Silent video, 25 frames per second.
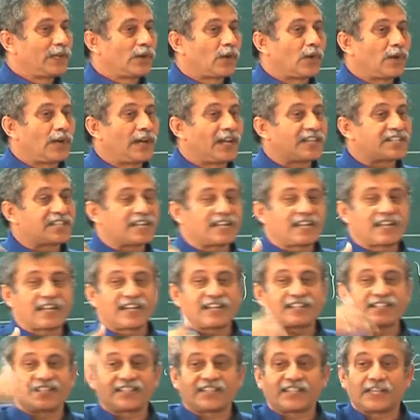Correlation
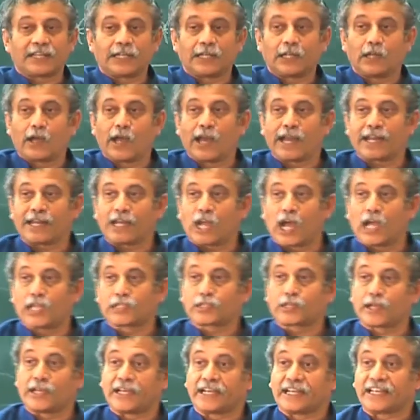energy, the lowering
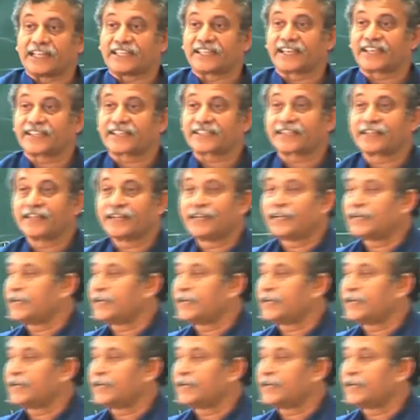also increases.